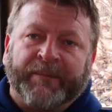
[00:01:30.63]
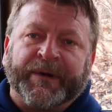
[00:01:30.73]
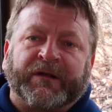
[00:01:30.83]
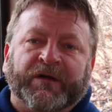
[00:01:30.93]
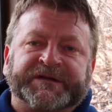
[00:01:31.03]
up
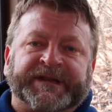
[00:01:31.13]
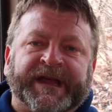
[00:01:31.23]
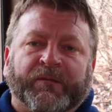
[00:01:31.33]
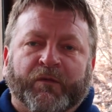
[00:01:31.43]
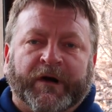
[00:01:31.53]
and close to
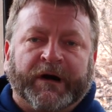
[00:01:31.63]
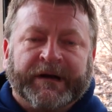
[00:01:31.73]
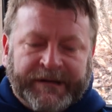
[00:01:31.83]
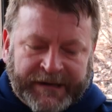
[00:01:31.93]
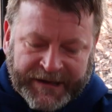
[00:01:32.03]
that water
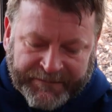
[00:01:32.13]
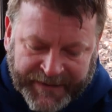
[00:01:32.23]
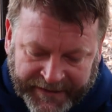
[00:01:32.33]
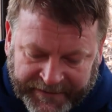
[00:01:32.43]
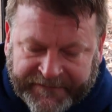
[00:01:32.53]
and to
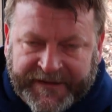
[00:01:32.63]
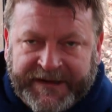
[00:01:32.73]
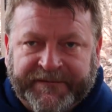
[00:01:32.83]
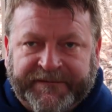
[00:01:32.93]
be able to feed the